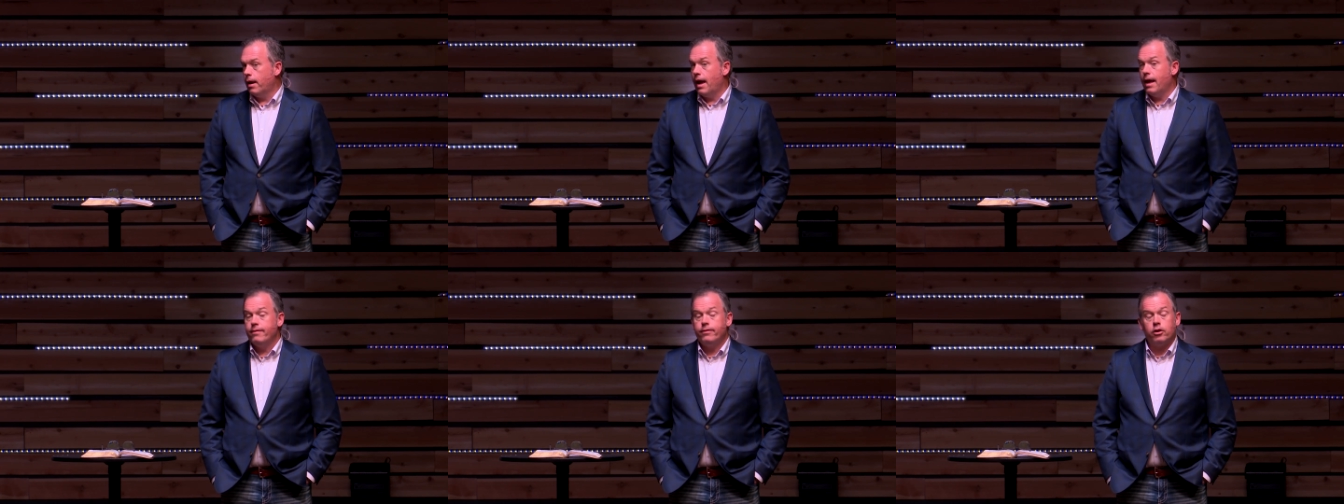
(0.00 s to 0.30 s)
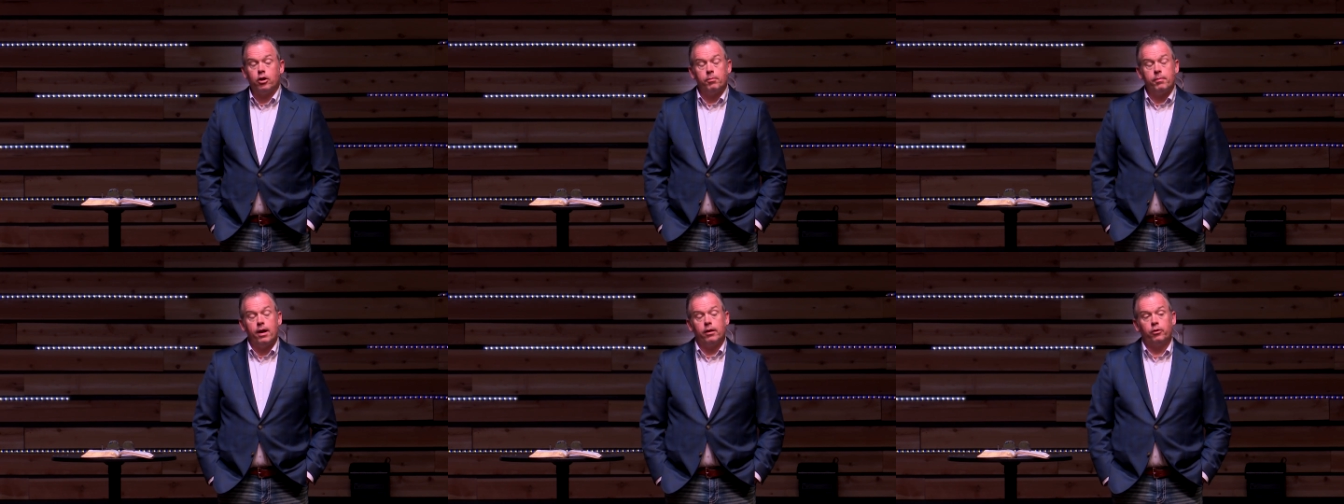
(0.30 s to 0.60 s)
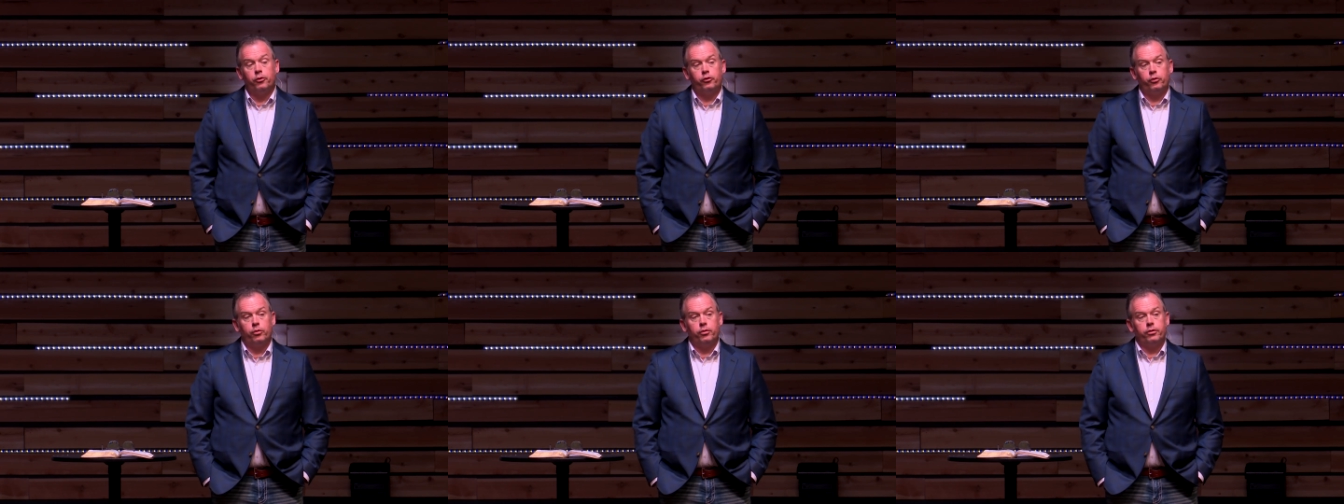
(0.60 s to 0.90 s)
I even heard
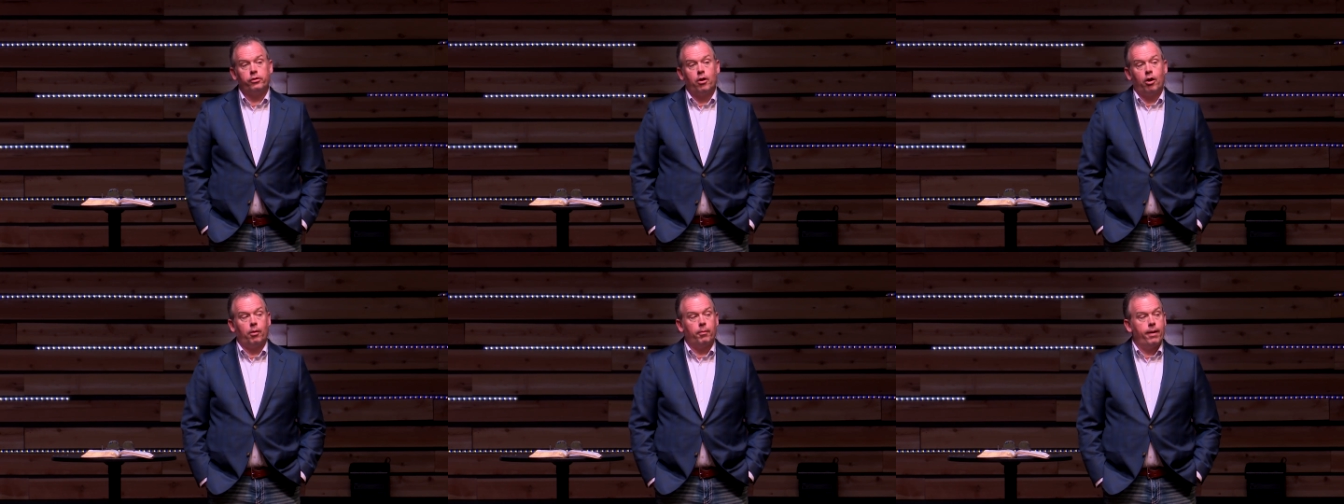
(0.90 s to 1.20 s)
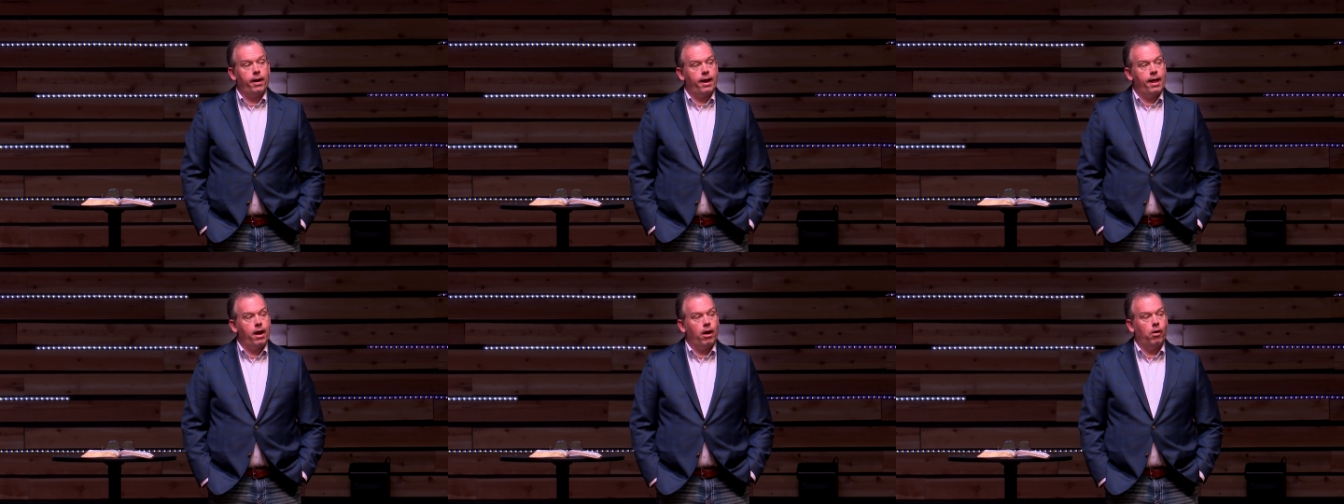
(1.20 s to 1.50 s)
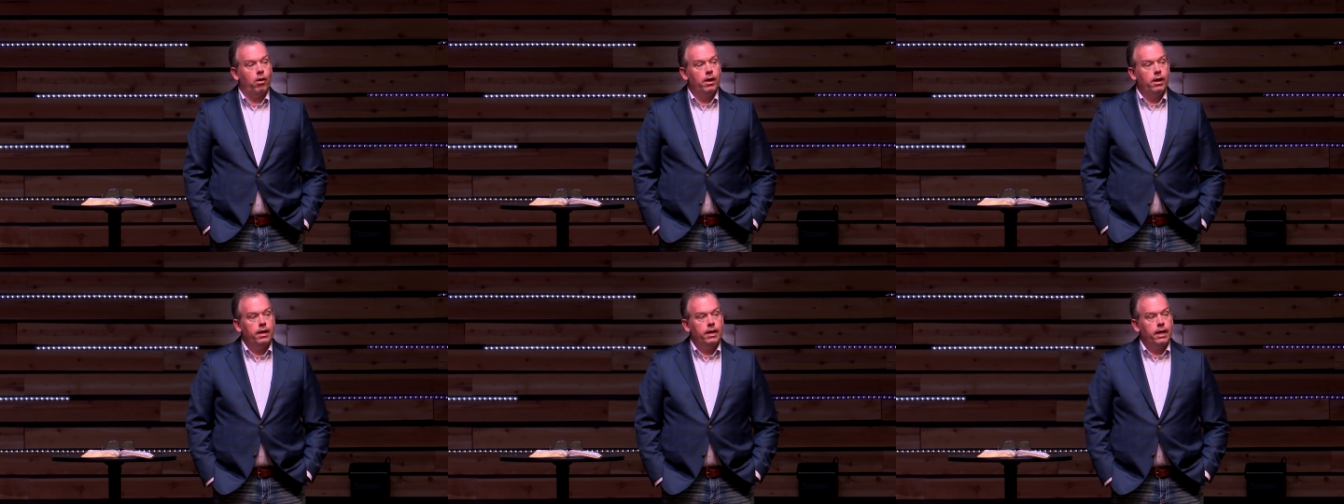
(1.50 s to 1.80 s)
Michael Jordan talk about
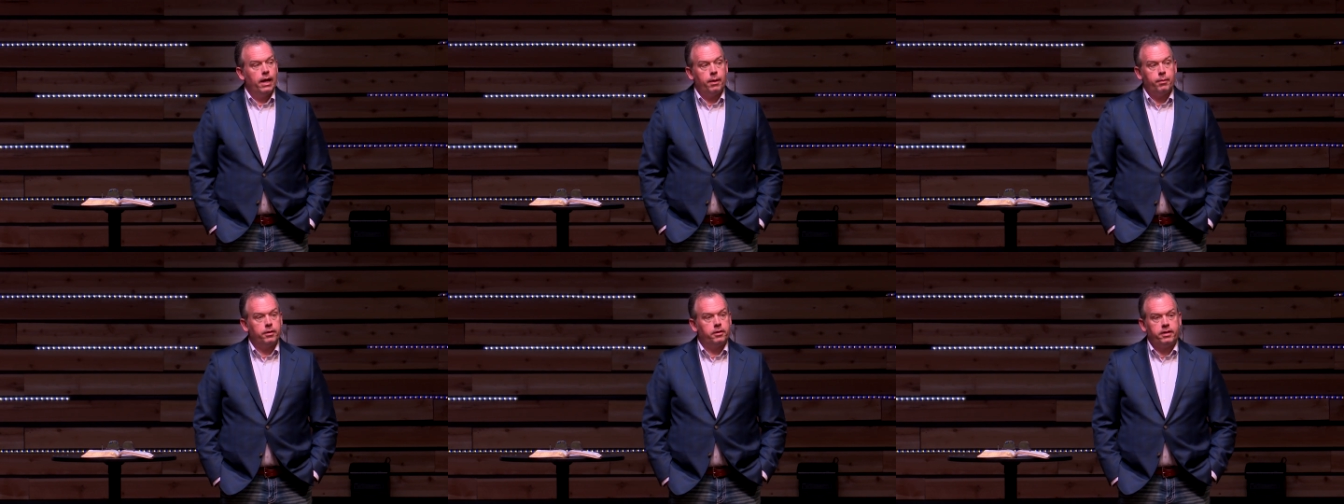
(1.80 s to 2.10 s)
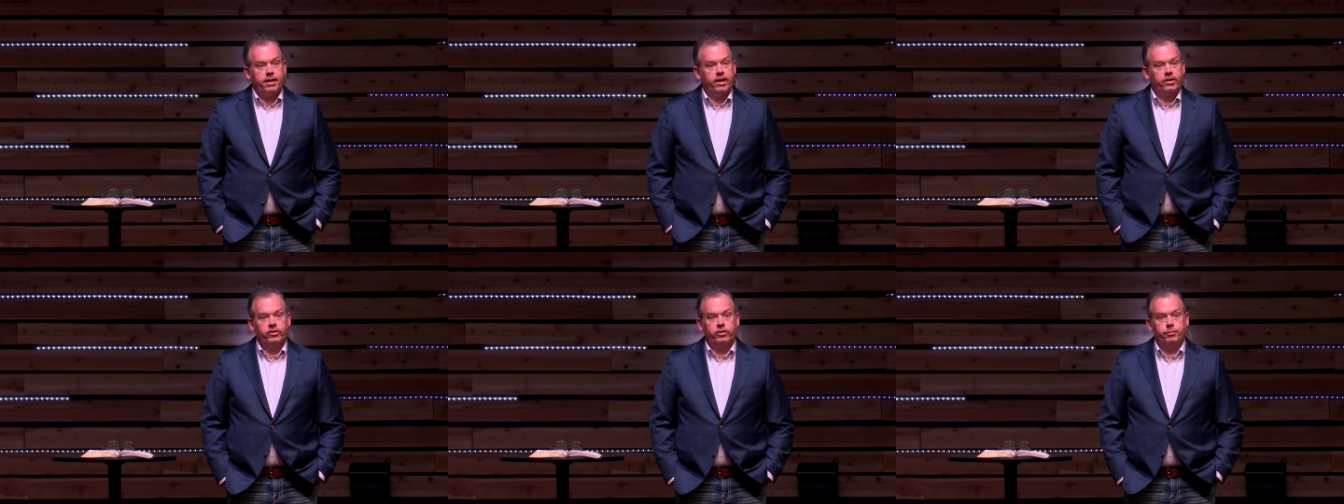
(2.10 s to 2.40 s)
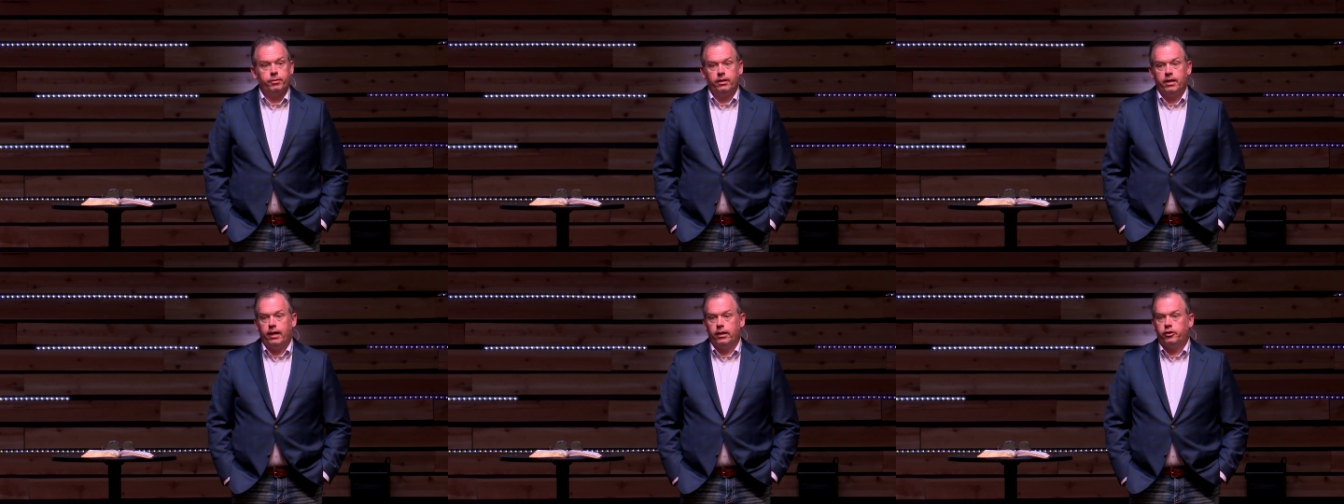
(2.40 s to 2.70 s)
how he would text
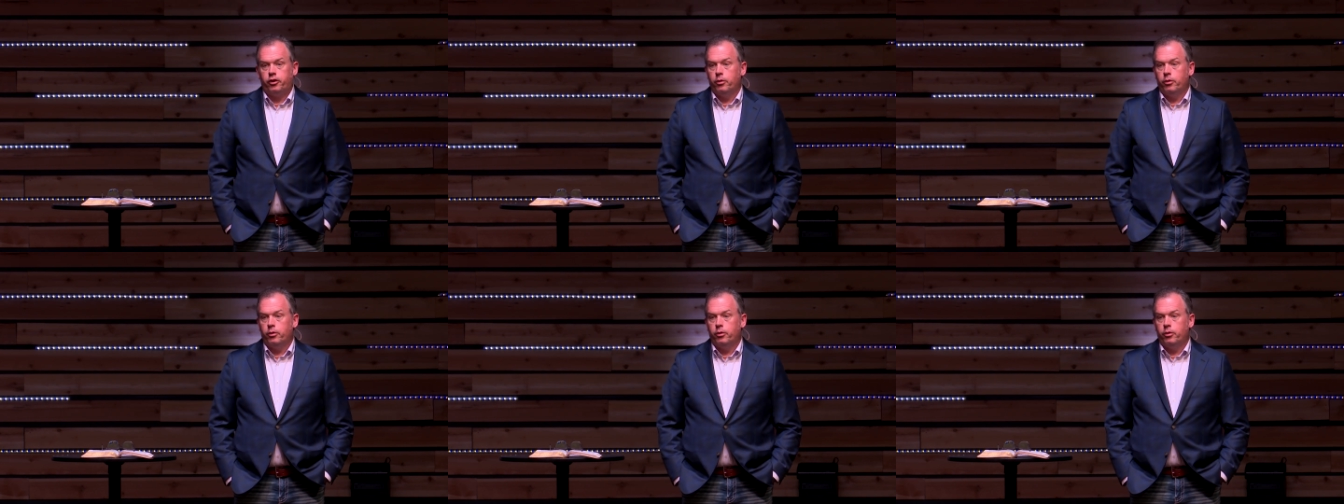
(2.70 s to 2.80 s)
him at like